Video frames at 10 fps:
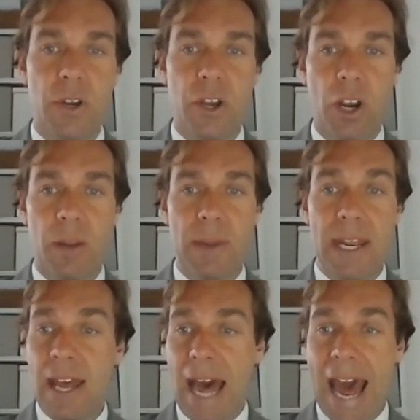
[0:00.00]

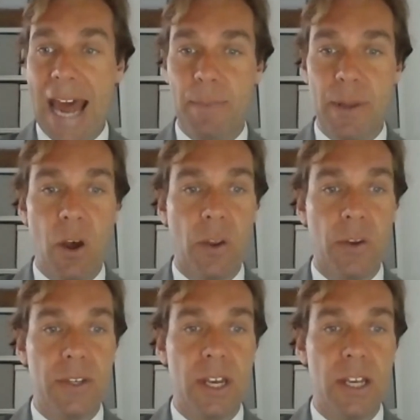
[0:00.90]
economy and
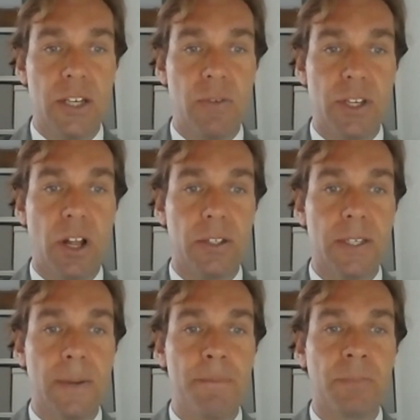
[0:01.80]
beyond as a result.